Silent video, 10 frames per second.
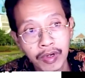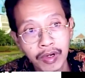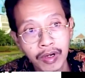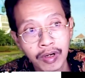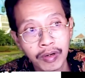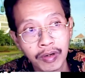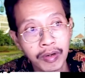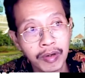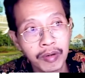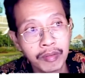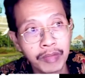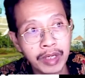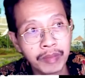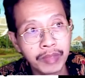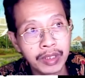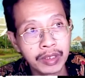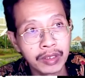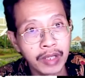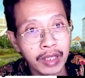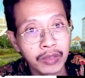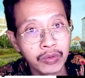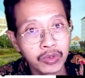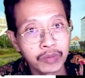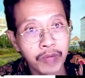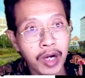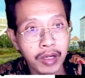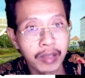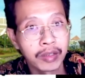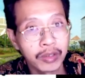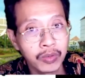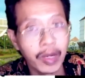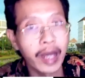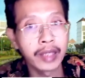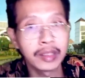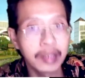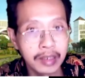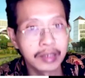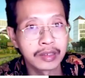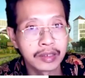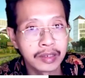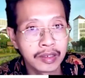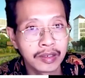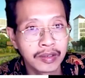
or maybe trying to spark new ideas